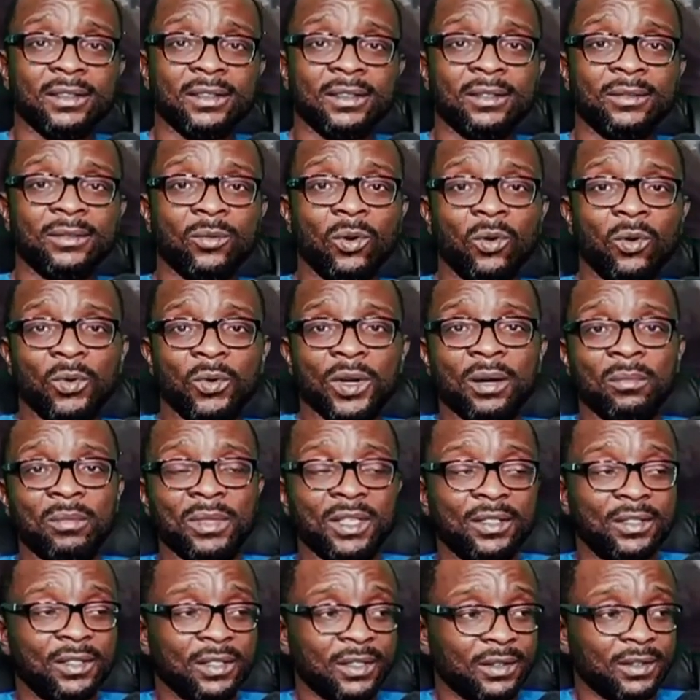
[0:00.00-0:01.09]
what we are
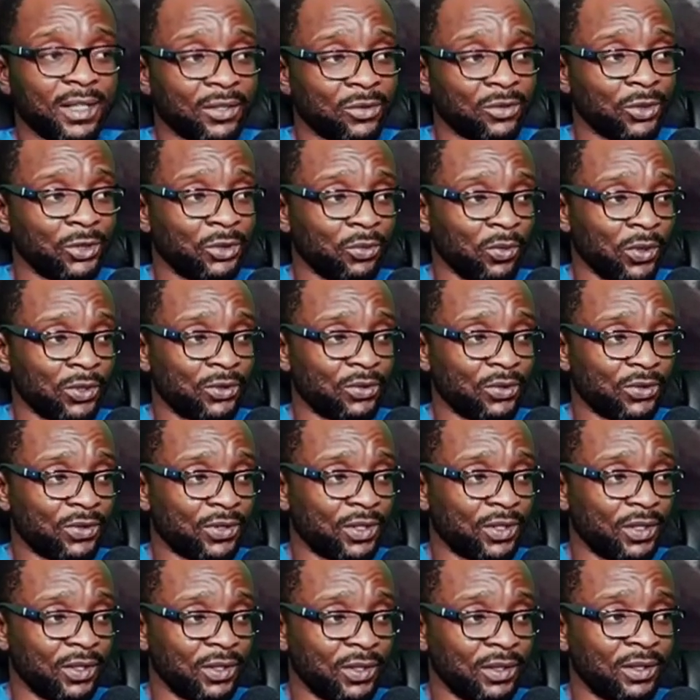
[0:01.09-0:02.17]
missing. That's what you want to
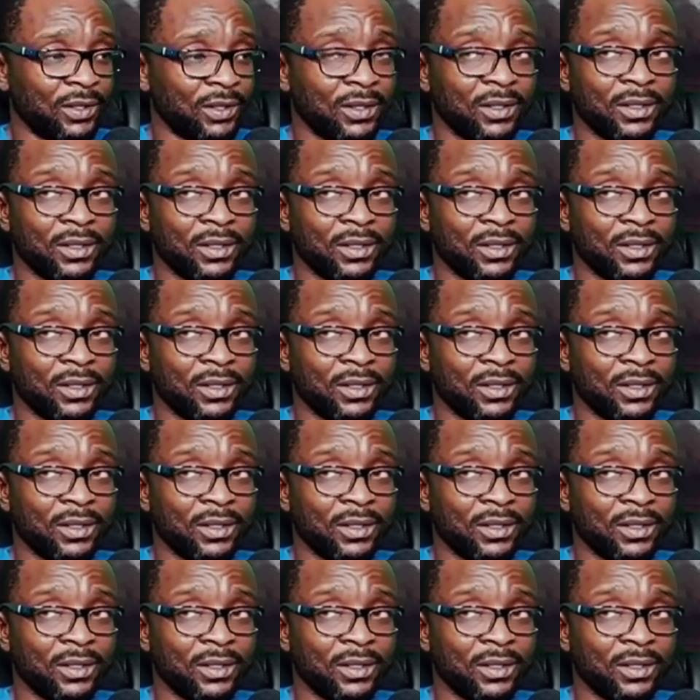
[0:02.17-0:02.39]
see.